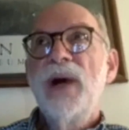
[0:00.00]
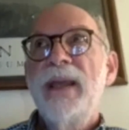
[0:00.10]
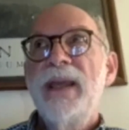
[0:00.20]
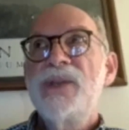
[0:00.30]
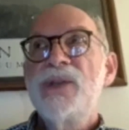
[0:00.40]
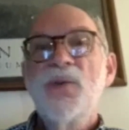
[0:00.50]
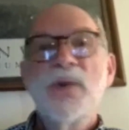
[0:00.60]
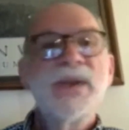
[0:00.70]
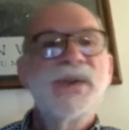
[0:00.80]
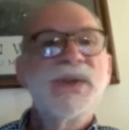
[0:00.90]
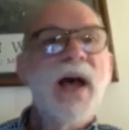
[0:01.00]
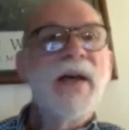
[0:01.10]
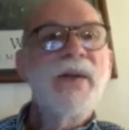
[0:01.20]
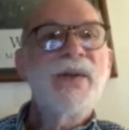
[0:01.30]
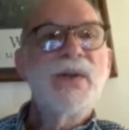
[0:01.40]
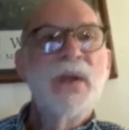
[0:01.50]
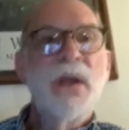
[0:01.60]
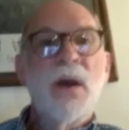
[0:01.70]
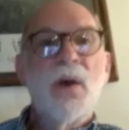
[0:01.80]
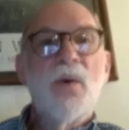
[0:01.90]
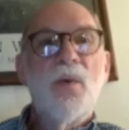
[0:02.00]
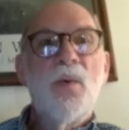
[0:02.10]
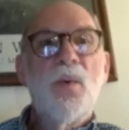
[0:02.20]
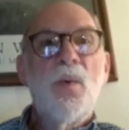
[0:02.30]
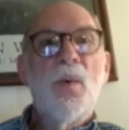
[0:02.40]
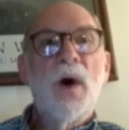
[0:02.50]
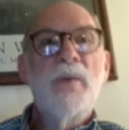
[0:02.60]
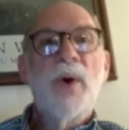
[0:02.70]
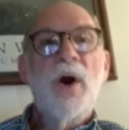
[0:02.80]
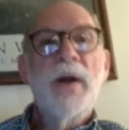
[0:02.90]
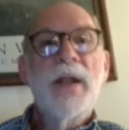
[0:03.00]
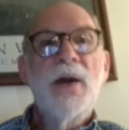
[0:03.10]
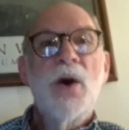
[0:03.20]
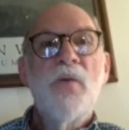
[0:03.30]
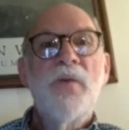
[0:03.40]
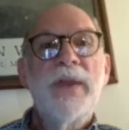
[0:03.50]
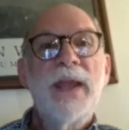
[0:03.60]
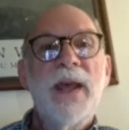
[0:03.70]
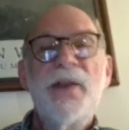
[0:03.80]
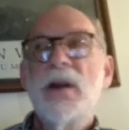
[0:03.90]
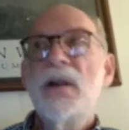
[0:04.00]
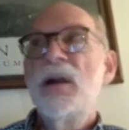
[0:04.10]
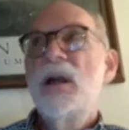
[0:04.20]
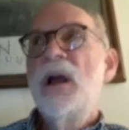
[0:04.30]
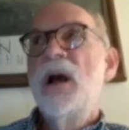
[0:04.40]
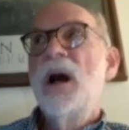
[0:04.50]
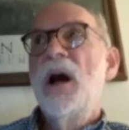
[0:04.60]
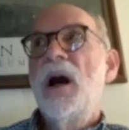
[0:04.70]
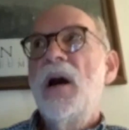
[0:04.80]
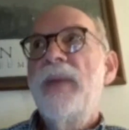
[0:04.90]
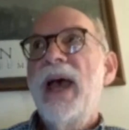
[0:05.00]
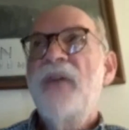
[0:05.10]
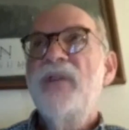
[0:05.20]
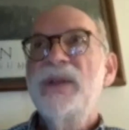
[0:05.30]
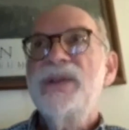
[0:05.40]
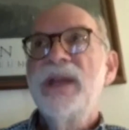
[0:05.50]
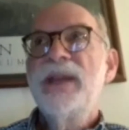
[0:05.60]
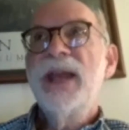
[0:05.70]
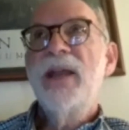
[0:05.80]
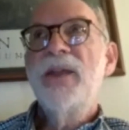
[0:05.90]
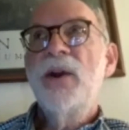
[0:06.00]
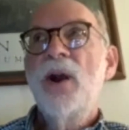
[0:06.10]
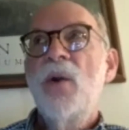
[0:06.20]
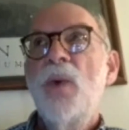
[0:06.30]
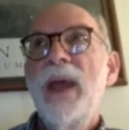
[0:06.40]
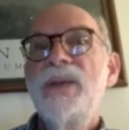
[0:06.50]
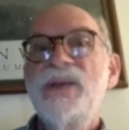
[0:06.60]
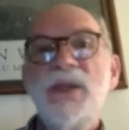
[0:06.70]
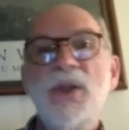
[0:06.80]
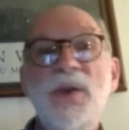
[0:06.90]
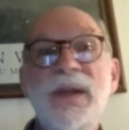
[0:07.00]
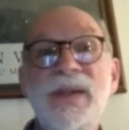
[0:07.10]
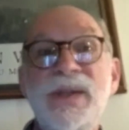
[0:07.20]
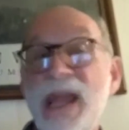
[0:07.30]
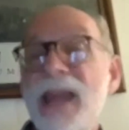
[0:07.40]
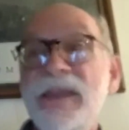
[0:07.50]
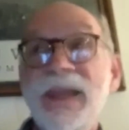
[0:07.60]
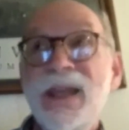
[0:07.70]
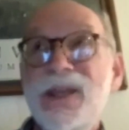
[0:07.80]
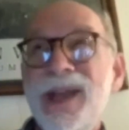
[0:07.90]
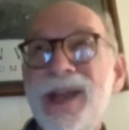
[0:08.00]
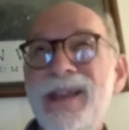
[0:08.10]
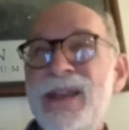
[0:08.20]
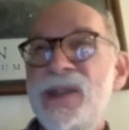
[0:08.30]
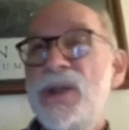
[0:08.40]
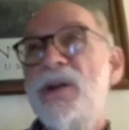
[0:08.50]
I guess, criticize one party over the other. Having said that, there are ways that you can say things like this.